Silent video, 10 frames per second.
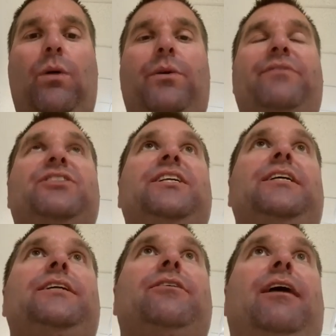what we've
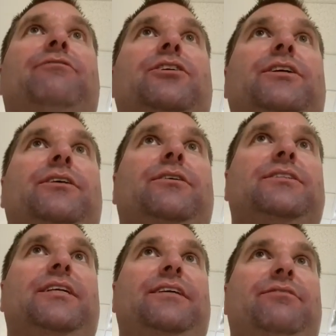seen year after year
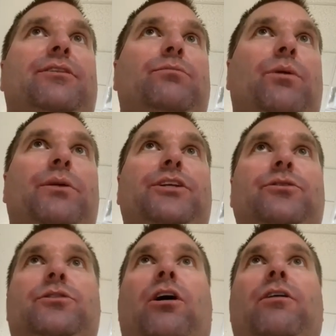is that even when we
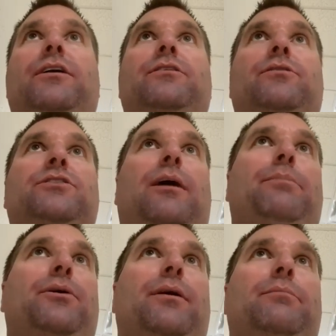do target those
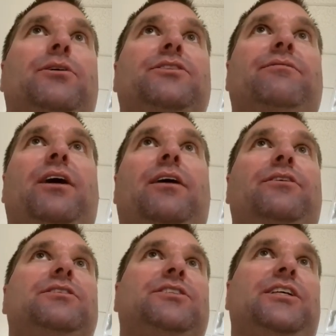upper numbers of
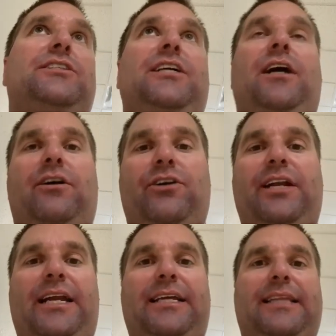160,
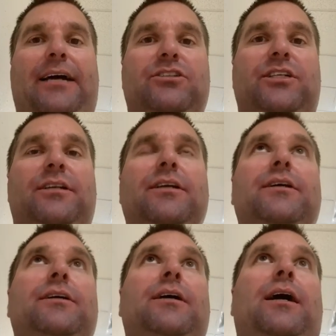180,000,
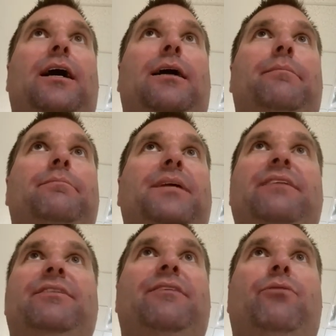
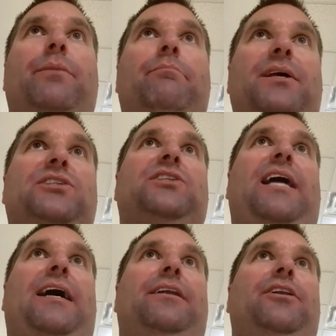even if we miss
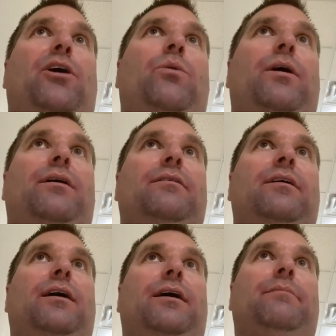that
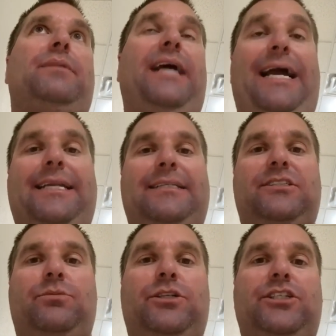NOAA
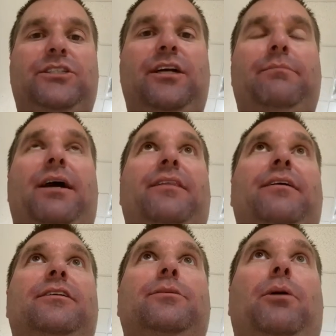guidance, which is done by
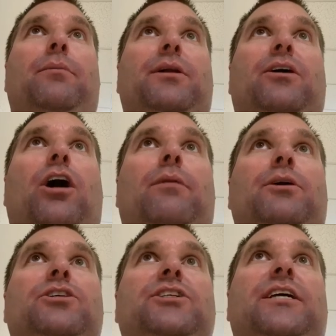the Department of
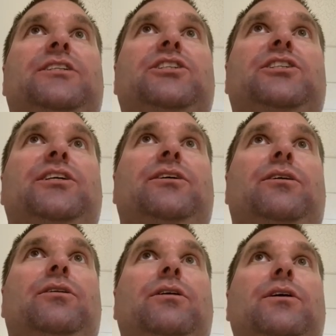Commerce, it's
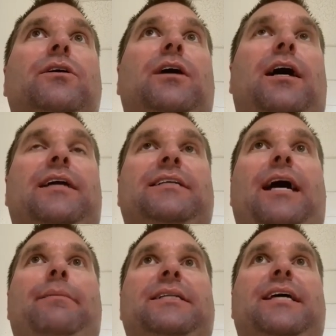still
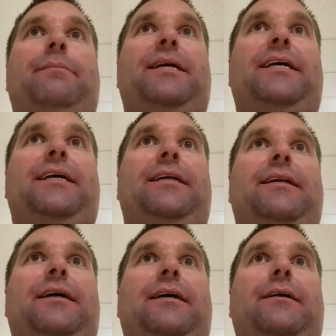time and time
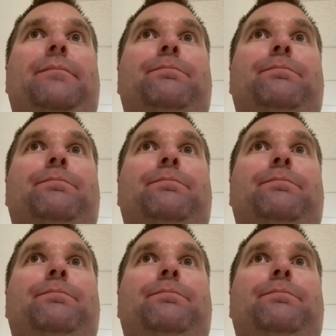again,